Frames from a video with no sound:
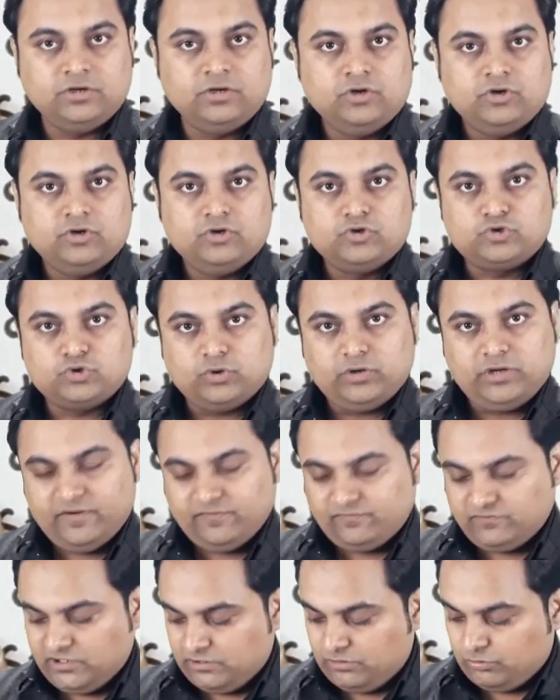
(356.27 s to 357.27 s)
So
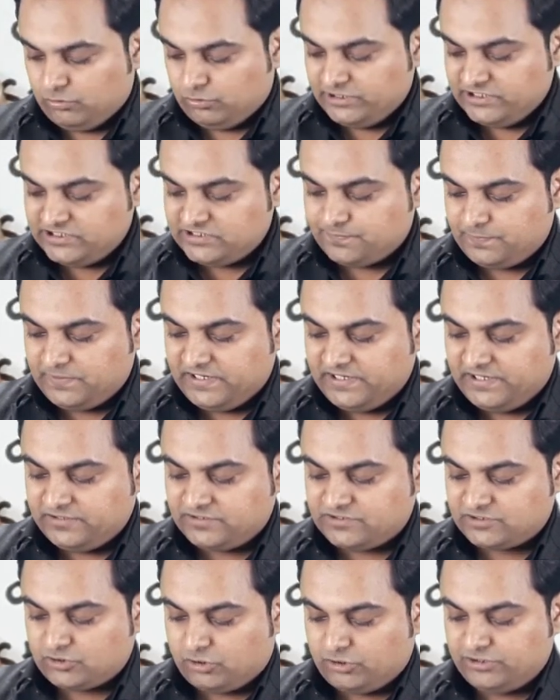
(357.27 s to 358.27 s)
if the load is
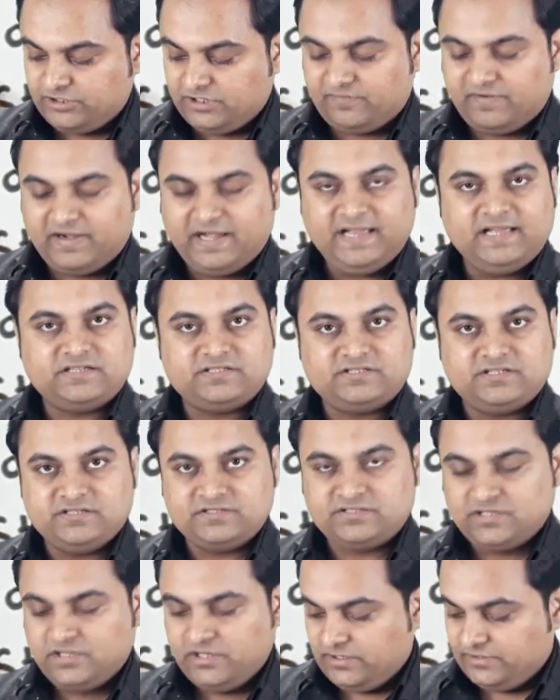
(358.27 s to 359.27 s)
placed on the y-axis,
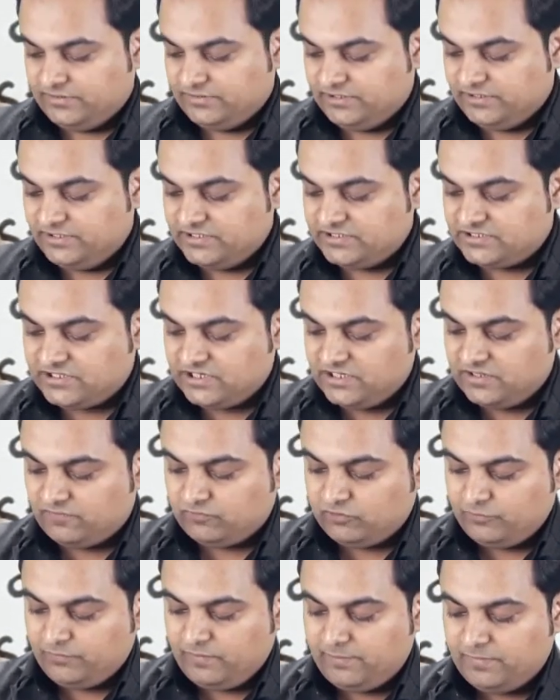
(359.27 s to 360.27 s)
the distance
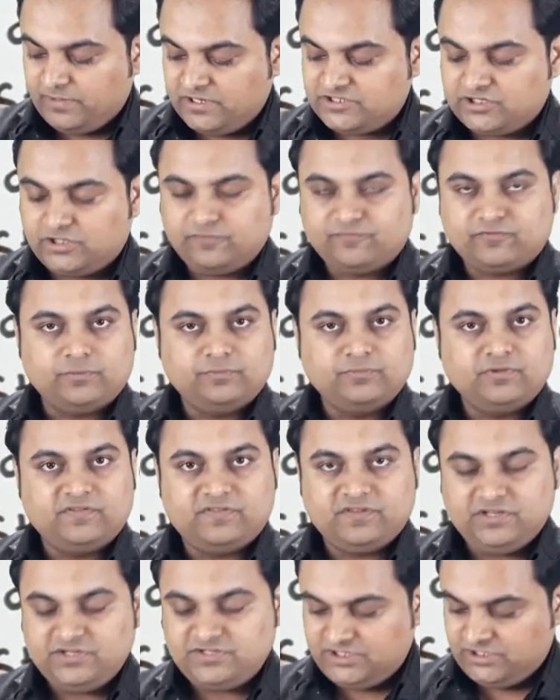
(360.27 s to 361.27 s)
would be measured from the
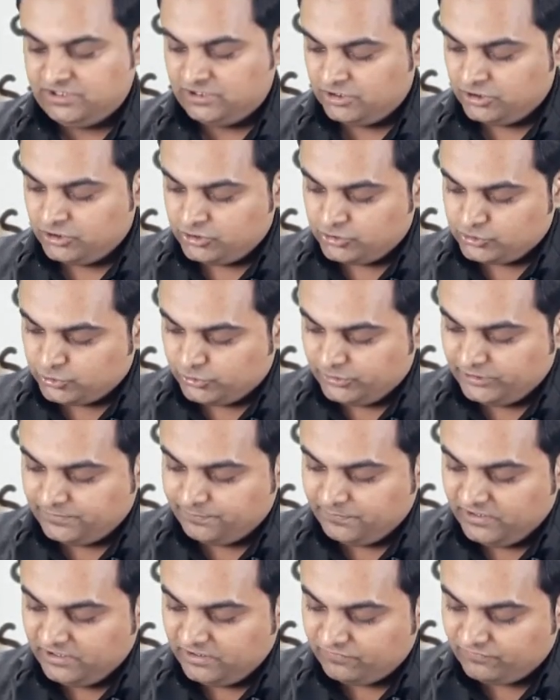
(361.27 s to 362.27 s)
CG. So it
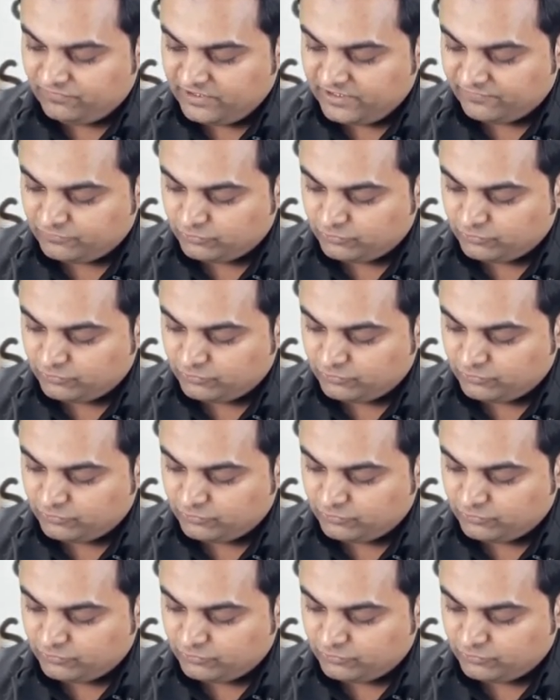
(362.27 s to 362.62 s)
means we have to